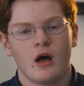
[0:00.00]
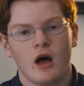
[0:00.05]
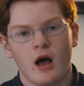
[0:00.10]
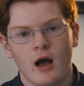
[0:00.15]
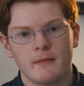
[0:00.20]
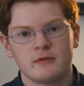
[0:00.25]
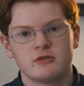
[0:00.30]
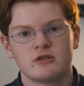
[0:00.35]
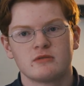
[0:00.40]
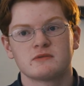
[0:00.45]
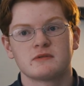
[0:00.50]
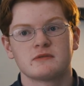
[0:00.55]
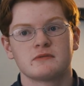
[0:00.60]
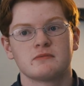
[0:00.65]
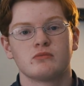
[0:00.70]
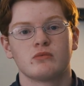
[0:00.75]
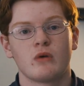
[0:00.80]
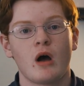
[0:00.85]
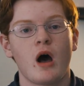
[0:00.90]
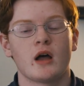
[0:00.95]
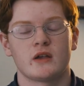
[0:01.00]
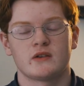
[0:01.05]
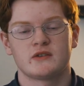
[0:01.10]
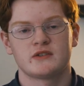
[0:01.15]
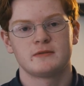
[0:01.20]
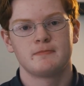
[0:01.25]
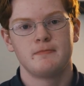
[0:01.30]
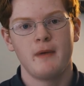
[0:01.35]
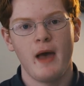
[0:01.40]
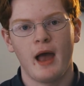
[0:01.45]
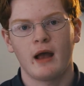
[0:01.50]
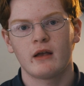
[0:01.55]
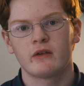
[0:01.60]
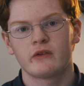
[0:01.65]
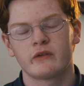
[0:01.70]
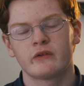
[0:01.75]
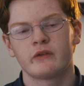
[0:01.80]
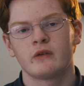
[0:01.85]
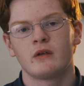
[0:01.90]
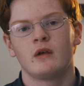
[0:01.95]
in terms of raw
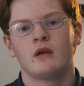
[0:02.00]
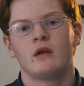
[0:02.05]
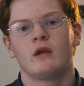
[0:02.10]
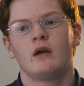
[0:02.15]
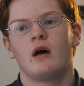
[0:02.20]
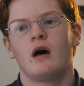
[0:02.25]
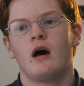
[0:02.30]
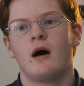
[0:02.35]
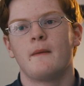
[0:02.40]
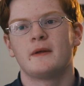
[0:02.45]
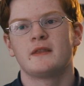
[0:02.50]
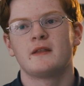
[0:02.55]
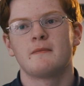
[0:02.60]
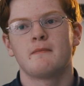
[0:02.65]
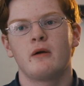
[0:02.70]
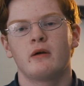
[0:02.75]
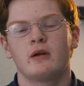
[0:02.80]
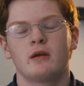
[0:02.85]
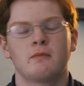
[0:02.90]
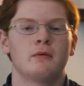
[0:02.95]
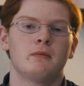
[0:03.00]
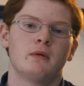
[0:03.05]
specs on the market.